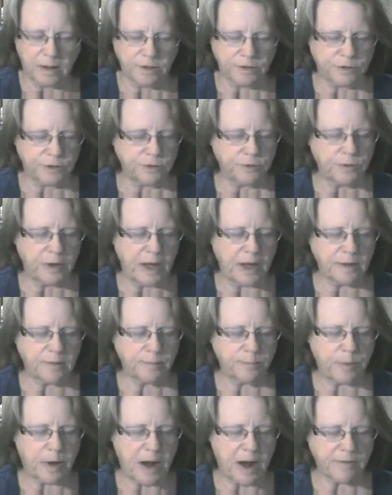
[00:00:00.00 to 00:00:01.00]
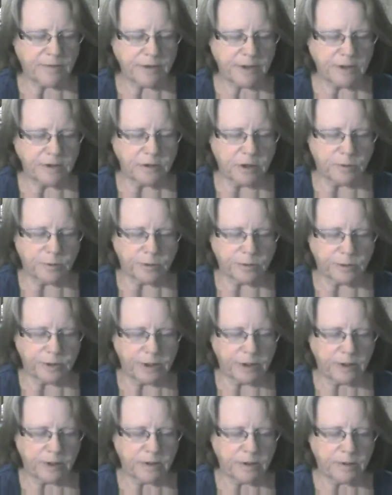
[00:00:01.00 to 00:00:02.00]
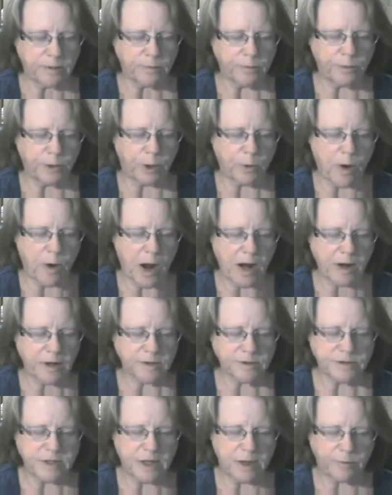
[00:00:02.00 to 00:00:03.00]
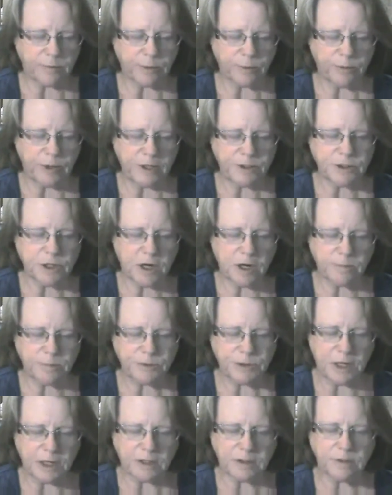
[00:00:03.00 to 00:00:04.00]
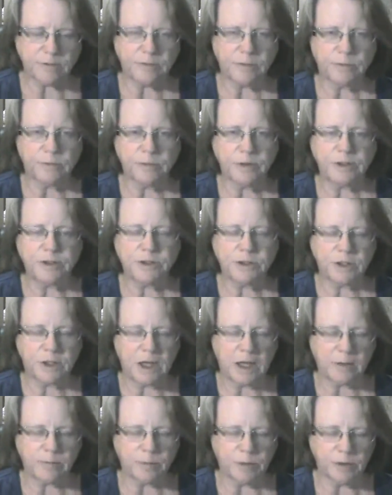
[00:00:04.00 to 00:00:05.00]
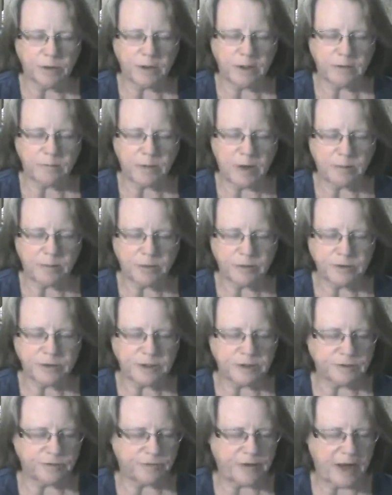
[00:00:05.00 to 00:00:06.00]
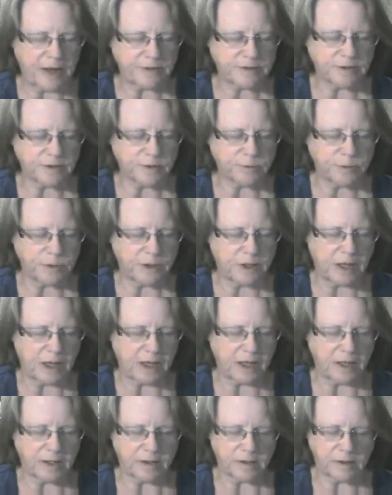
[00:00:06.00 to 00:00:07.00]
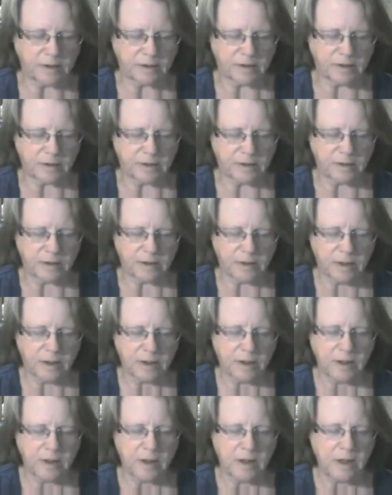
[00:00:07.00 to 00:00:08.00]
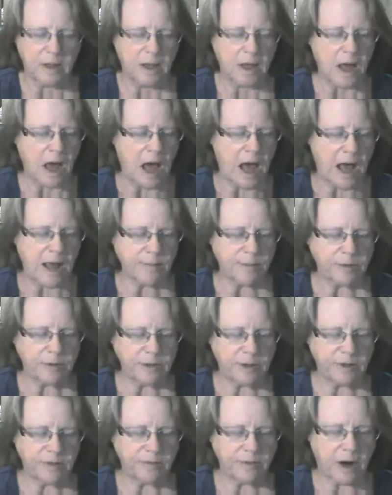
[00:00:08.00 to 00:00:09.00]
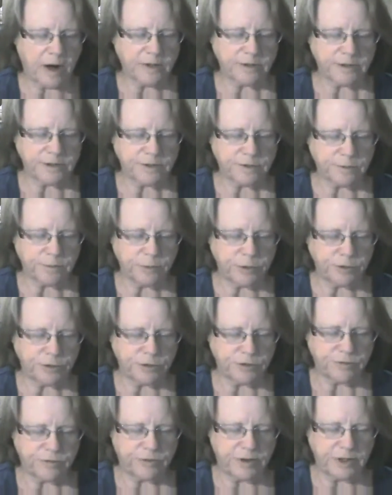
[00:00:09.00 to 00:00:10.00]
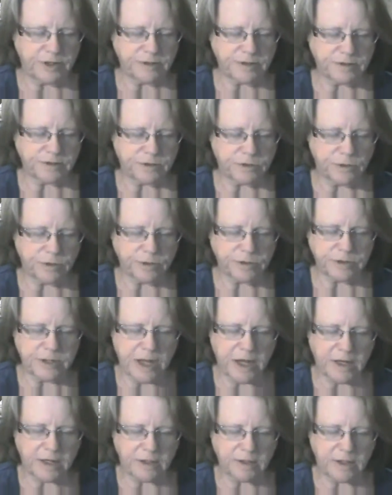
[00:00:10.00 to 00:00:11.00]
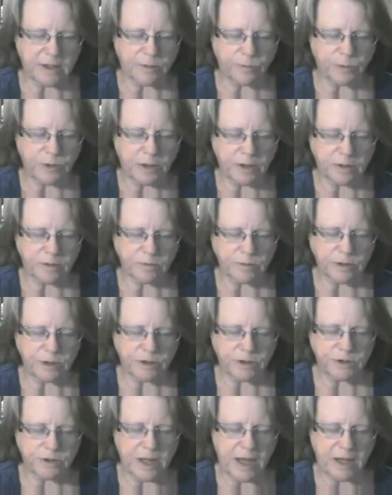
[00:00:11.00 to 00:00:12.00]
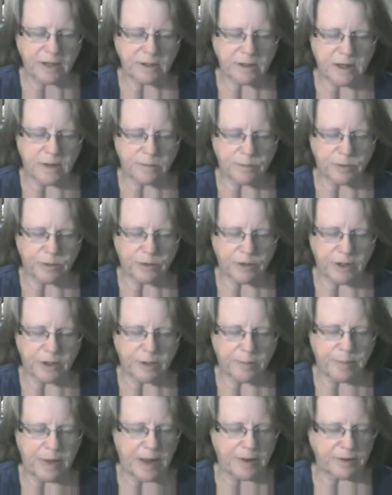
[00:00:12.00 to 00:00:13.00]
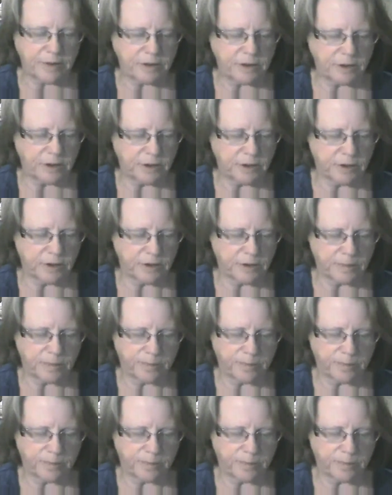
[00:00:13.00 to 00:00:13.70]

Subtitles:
to end poverty globally requires that we reach our objective of reaching 1 billion members as fast as we can. I believe our distribution phase is so exciting that we can reach that number in about a year.